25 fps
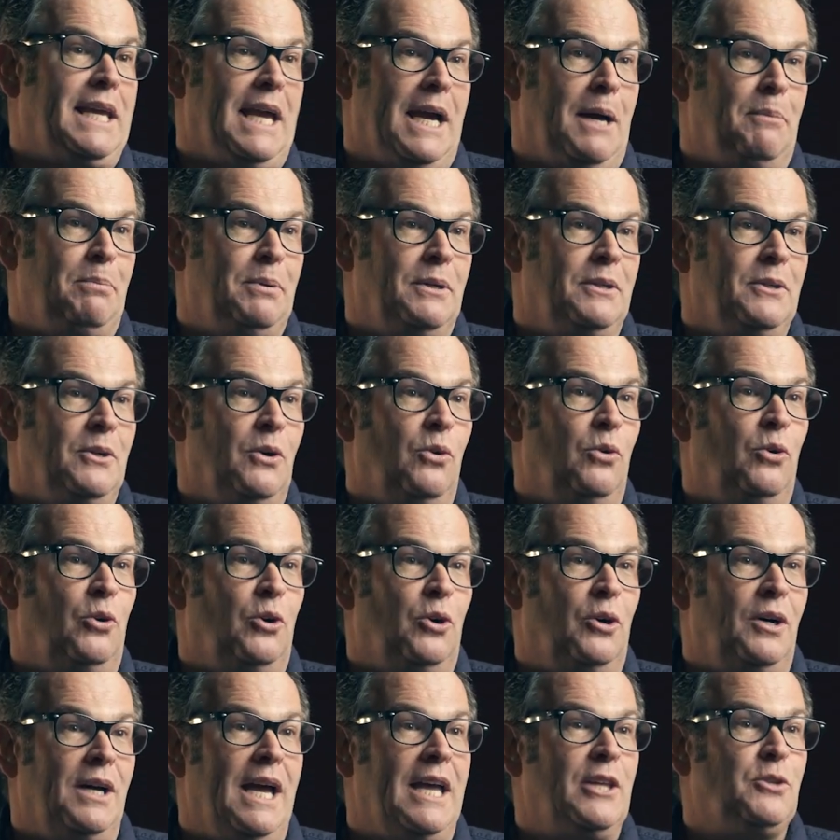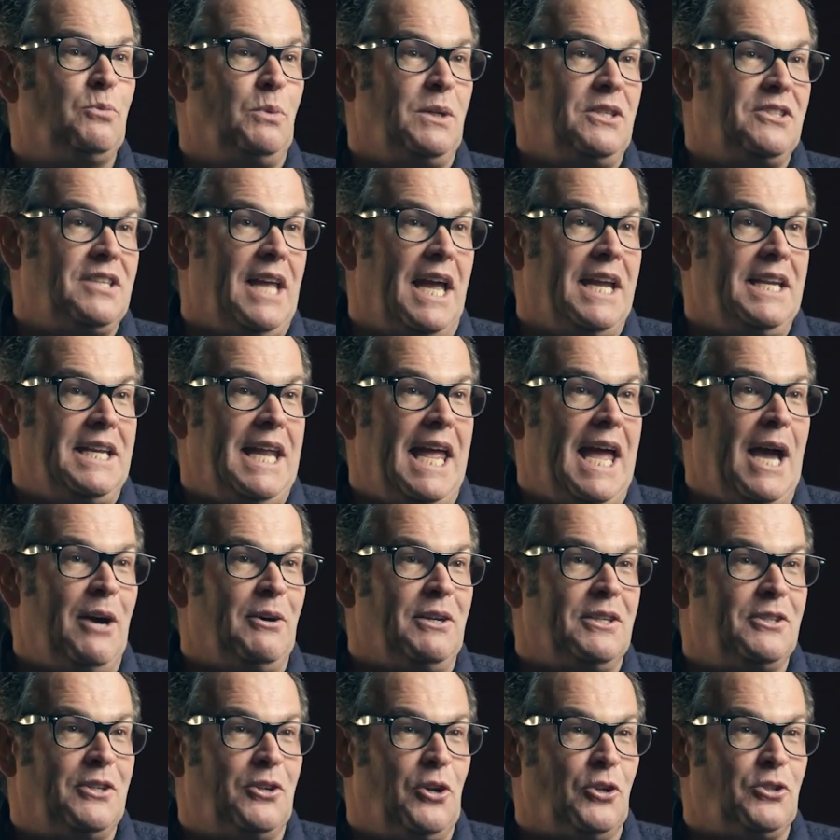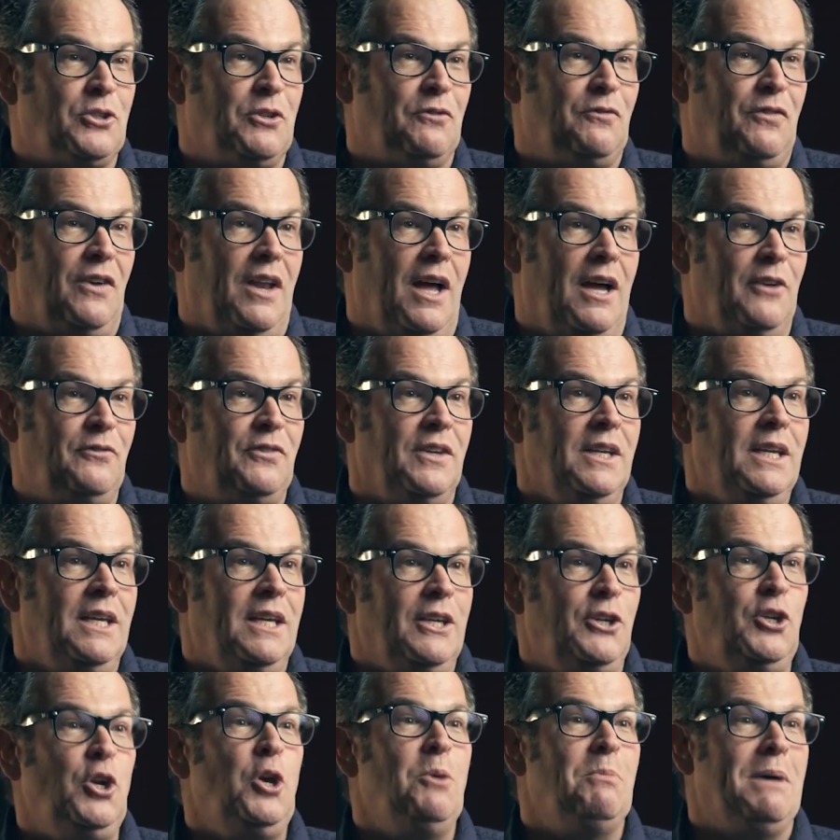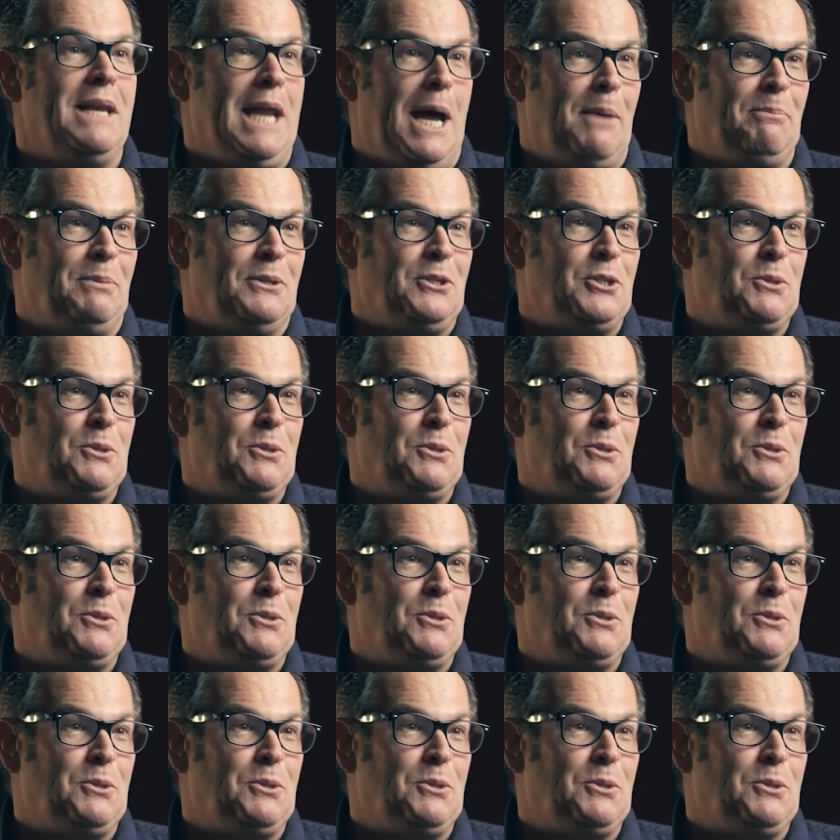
up, or as we say now at Gotcha4Life, human up and